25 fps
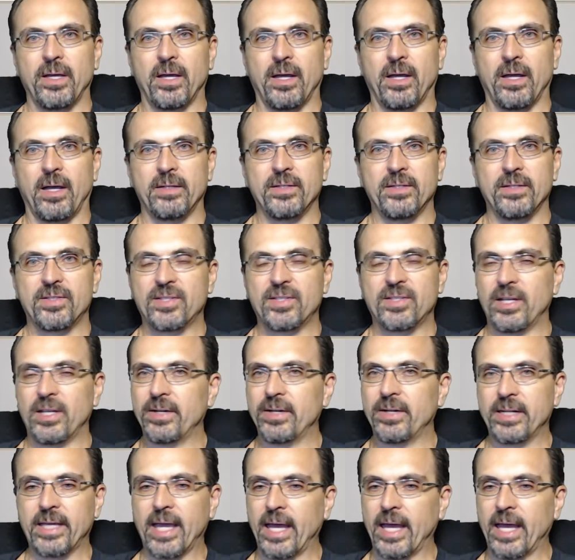on the
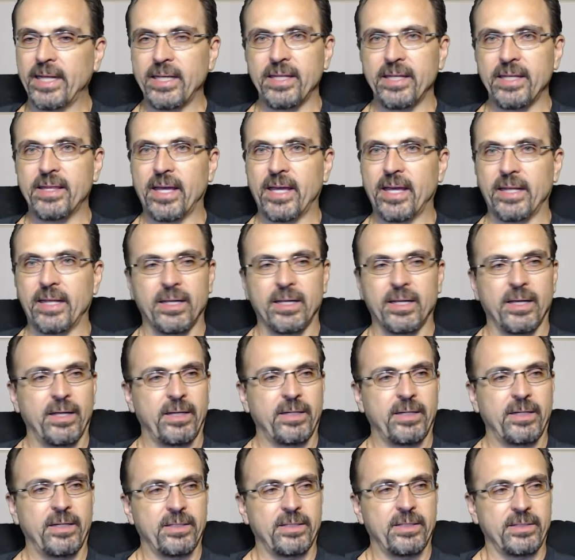Serengeti that
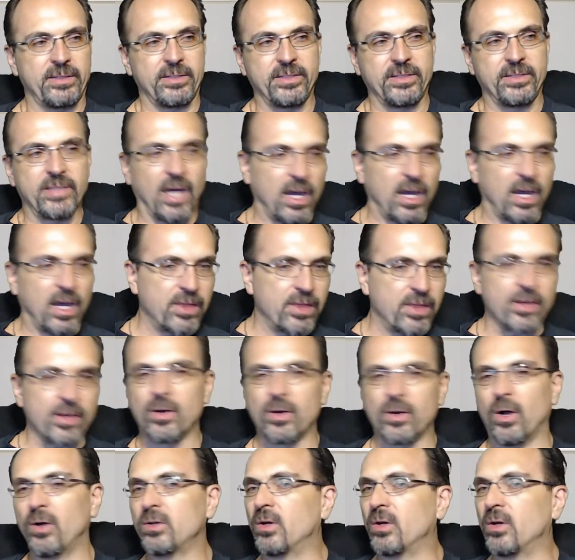dug their
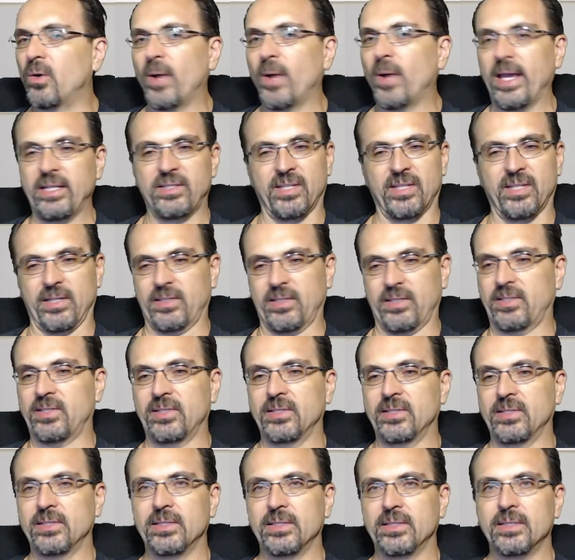own oasis